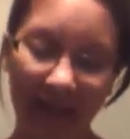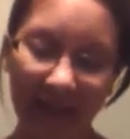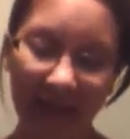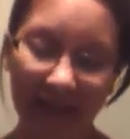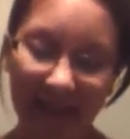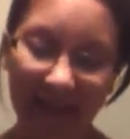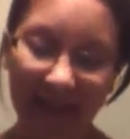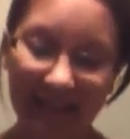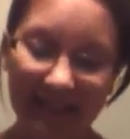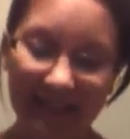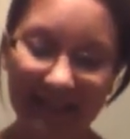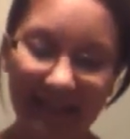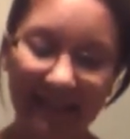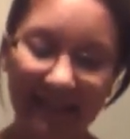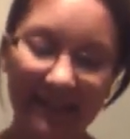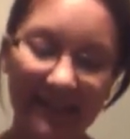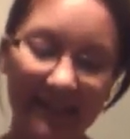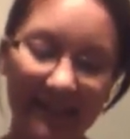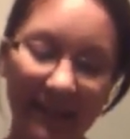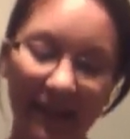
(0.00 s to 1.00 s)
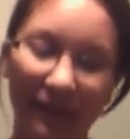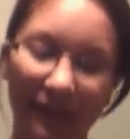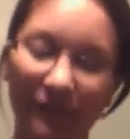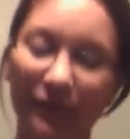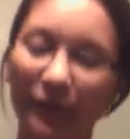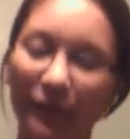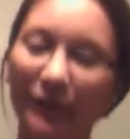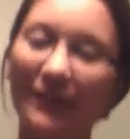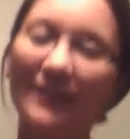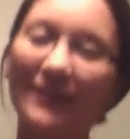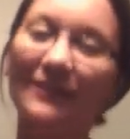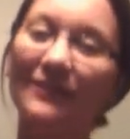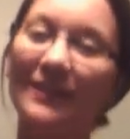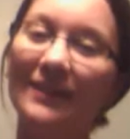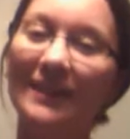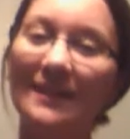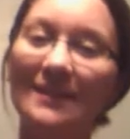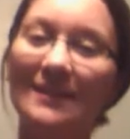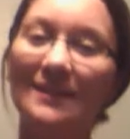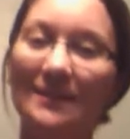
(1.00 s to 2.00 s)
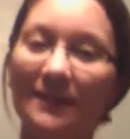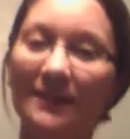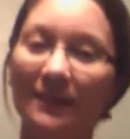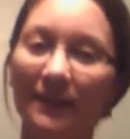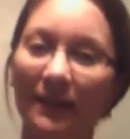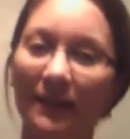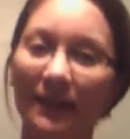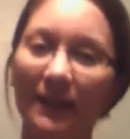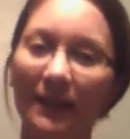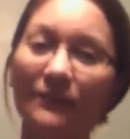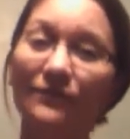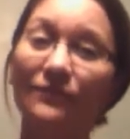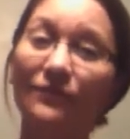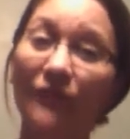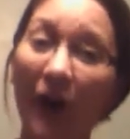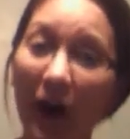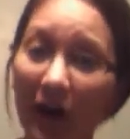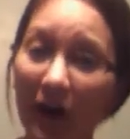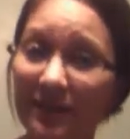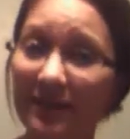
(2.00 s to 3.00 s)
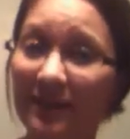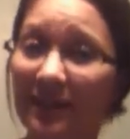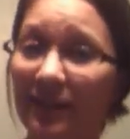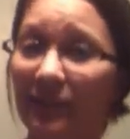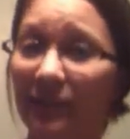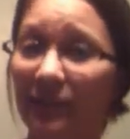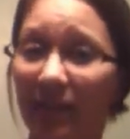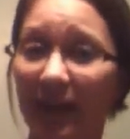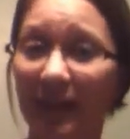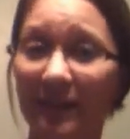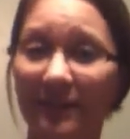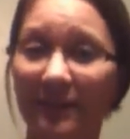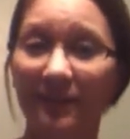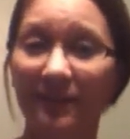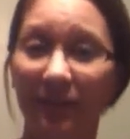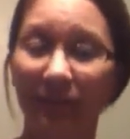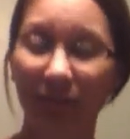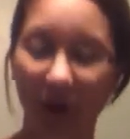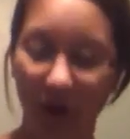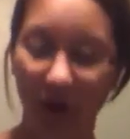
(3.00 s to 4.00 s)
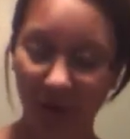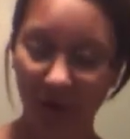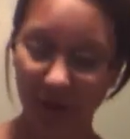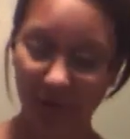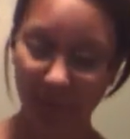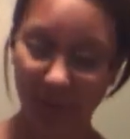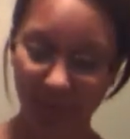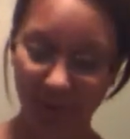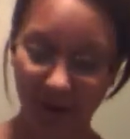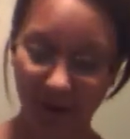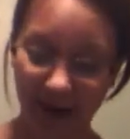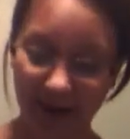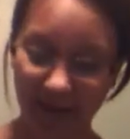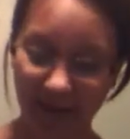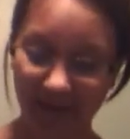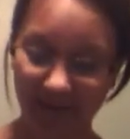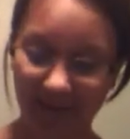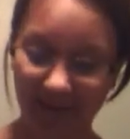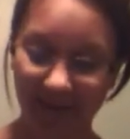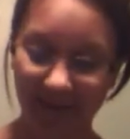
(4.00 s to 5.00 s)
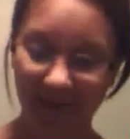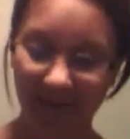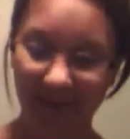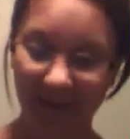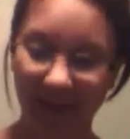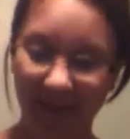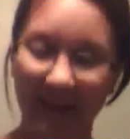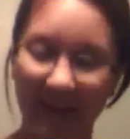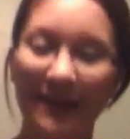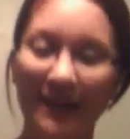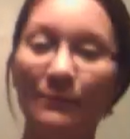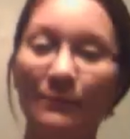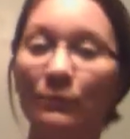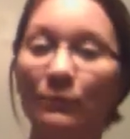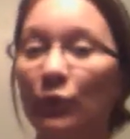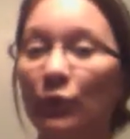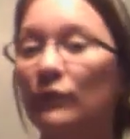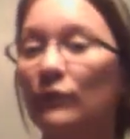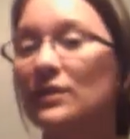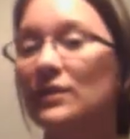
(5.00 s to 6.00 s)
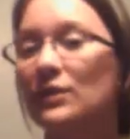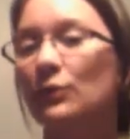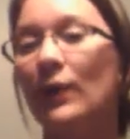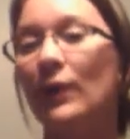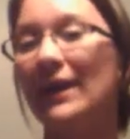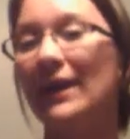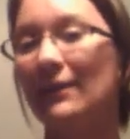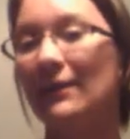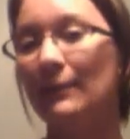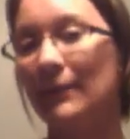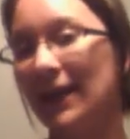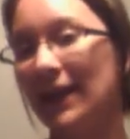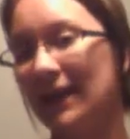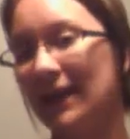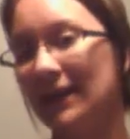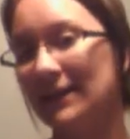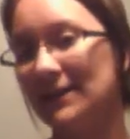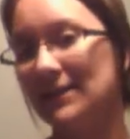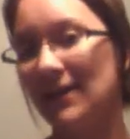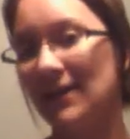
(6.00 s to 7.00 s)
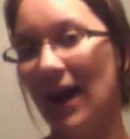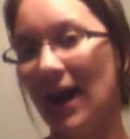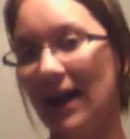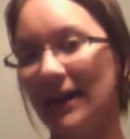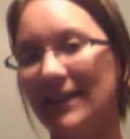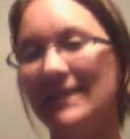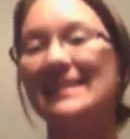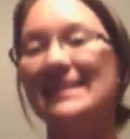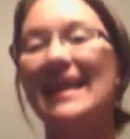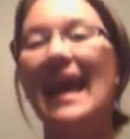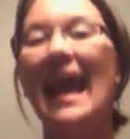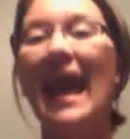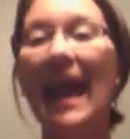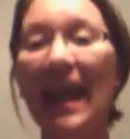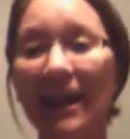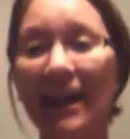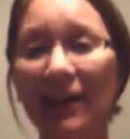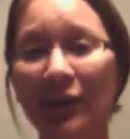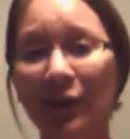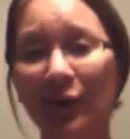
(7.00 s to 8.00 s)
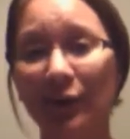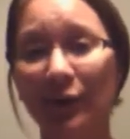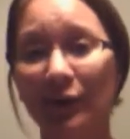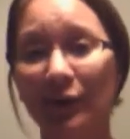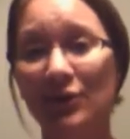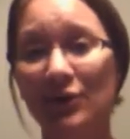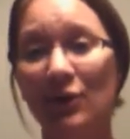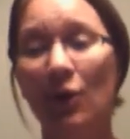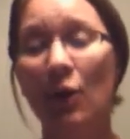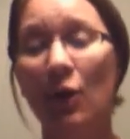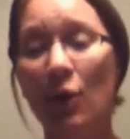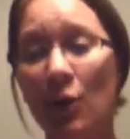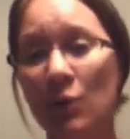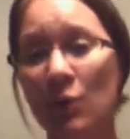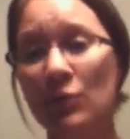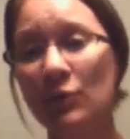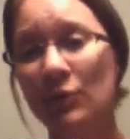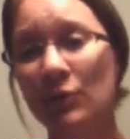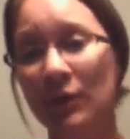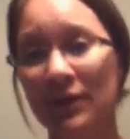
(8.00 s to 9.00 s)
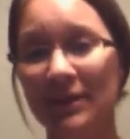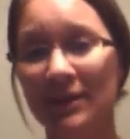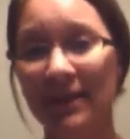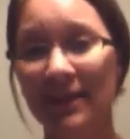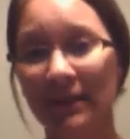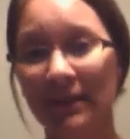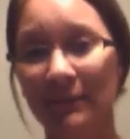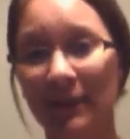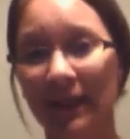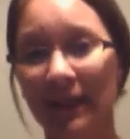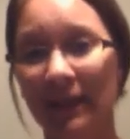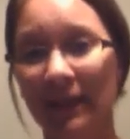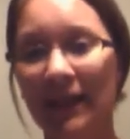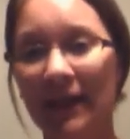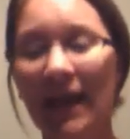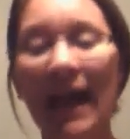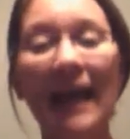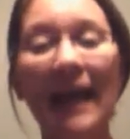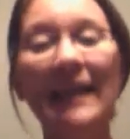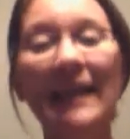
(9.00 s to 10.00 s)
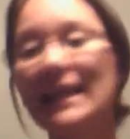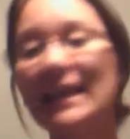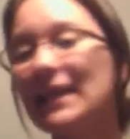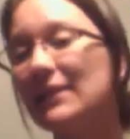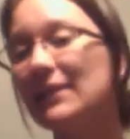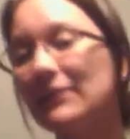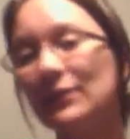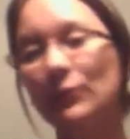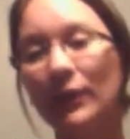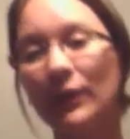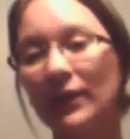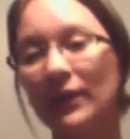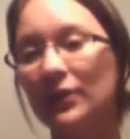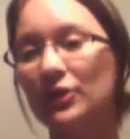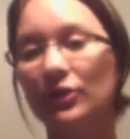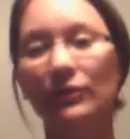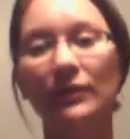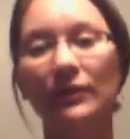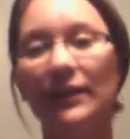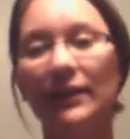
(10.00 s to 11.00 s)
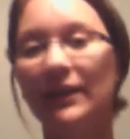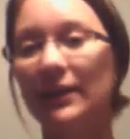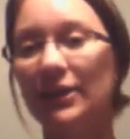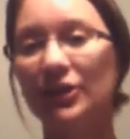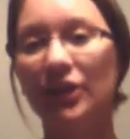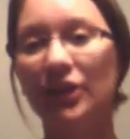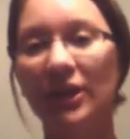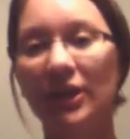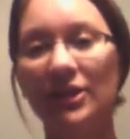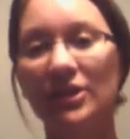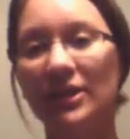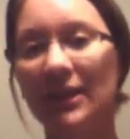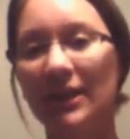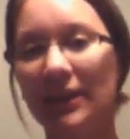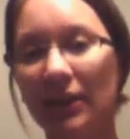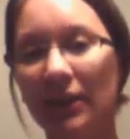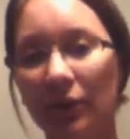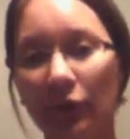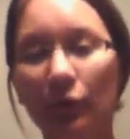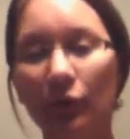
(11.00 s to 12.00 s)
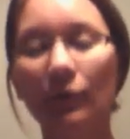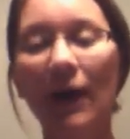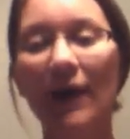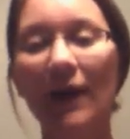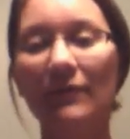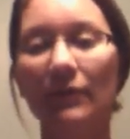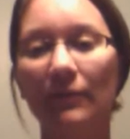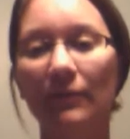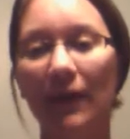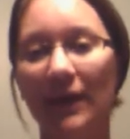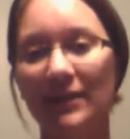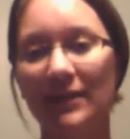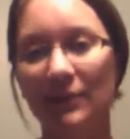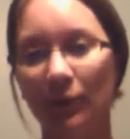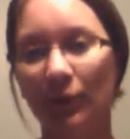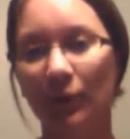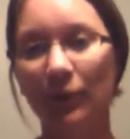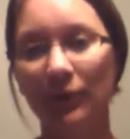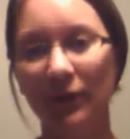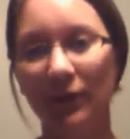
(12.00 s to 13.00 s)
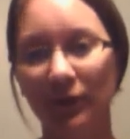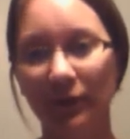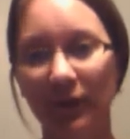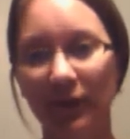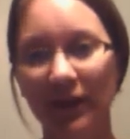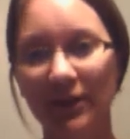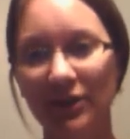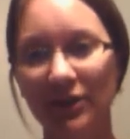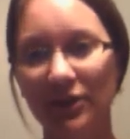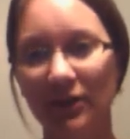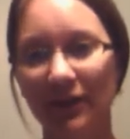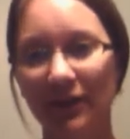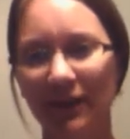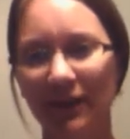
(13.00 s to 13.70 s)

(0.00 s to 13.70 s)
He says, forgiveness, it falls in the face of all your pride, and it moves away the man inside. It's anger's own worst enemy. And even when the jury and the judge say that you have a right to hold a grudge,